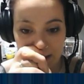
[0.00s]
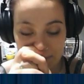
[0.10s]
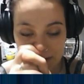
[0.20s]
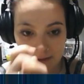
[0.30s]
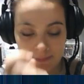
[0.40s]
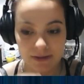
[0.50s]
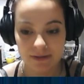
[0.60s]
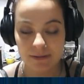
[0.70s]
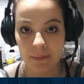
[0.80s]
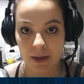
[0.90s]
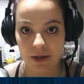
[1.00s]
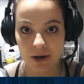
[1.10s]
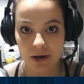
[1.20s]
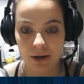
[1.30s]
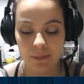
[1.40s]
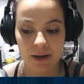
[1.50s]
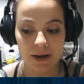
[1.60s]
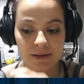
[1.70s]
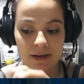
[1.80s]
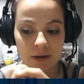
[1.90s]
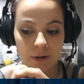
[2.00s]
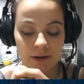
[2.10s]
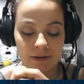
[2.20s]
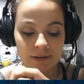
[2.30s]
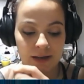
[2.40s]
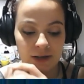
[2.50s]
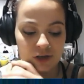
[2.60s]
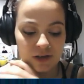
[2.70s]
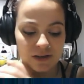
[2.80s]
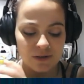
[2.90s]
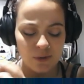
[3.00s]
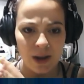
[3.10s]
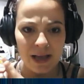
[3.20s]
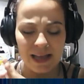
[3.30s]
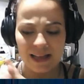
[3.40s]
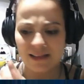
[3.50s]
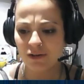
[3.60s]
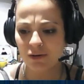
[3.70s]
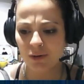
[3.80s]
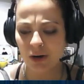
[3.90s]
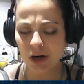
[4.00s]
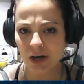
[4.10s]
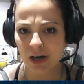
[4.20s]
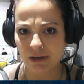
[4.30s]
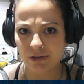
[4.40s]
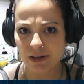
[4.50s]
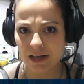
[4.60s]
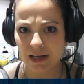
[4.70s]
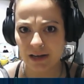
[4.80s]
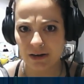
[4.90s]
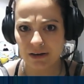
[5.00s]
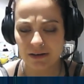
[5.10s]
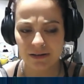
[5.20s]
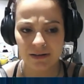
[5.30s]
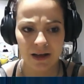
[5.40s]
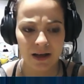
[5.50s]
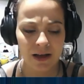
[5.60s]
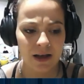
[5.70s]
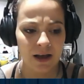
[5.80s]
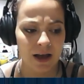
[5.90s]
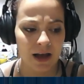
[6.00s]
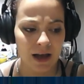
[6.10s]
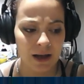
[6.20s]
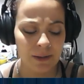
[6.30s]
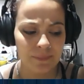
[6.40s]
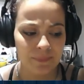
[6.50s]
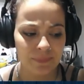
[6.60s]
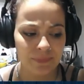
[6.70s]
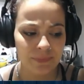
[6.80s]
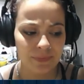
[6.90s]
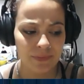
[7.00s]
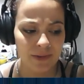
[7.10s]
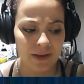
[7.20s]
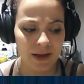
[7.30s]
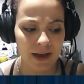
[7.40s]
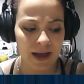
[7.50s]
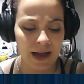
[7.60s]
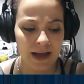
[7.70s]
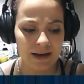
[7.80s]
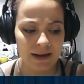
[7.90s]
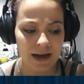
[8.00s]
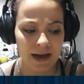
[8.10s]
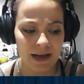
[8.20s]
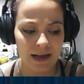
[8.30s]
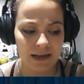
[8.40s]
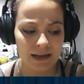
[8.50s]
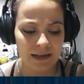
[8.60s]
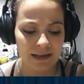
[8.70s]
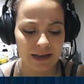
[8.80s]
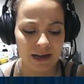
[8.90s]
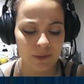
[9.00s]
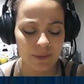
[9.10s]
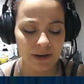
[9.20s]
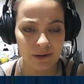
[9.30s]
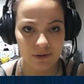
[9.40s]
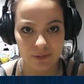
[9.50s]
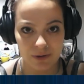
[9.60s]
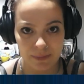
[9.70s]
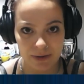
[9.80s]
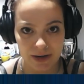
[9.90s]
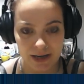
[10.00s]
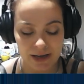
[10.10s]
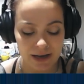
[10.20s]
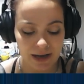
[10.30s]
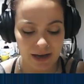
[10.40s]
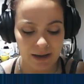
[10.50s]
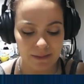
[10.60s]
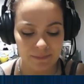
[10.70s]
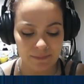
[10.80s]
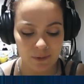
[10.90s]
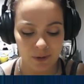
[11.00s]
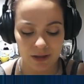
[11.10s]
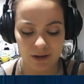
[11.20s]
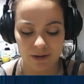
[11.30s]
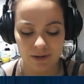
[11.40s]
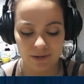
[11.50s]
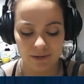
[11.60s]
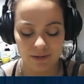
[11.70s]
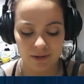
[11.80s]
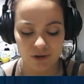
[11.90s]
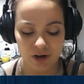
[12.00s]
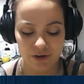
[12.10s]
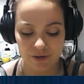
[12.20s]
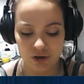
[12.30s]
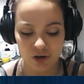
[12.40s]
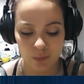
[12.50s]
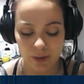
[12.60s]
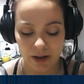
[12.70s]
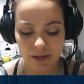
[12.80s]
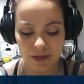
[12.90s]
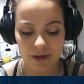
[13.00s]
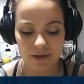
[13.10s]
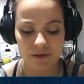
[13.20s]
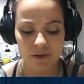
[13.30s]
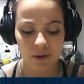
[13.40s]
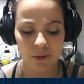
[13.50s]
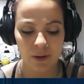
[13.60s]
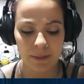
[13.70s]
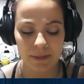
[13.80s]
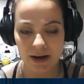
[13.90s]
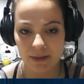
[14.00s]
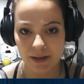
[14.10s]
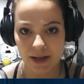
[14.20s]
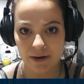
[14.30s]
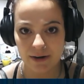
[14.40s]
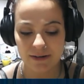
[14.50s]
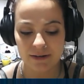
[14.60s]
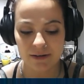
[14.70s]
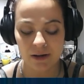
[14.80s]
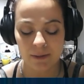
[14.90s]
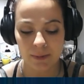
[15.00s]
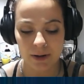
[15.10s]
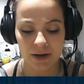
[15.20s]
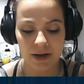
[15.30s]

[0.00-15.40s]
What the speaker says: Gilbert's mother because I noticed that she's quite into her elderly years. Um, and I don't want to lose the property or the generational wealth, so I'm not going to play her until Gilbert